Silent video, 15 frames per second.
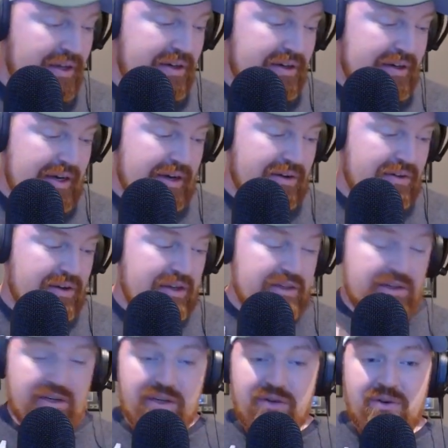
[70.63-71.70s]
Now,
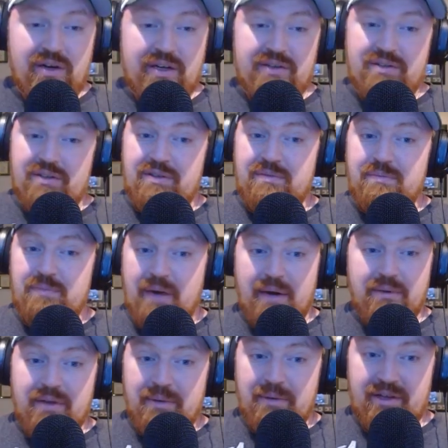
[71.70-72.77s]
D'Angelo Hunter,
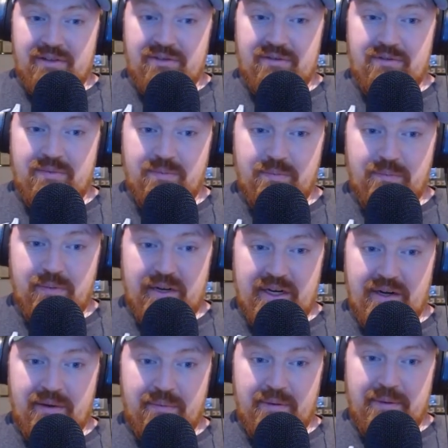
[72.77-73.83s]
probably the best
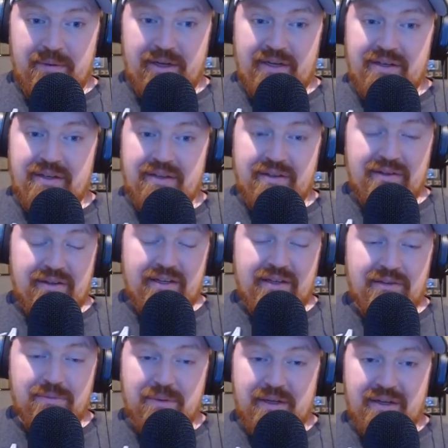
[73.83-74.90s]
pickup. I mean,
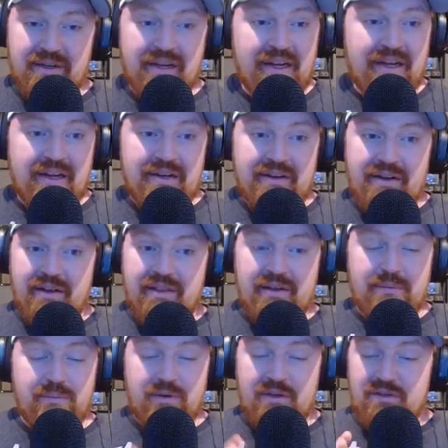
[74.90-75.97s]
he's been
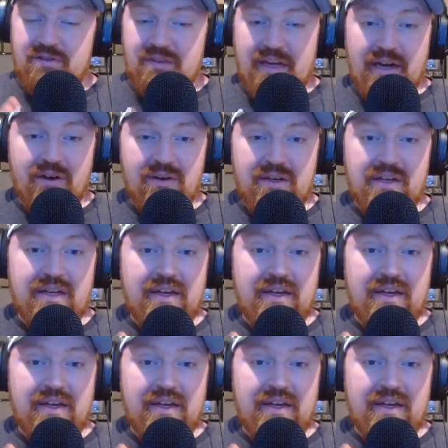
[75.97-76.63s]
nothing but solid,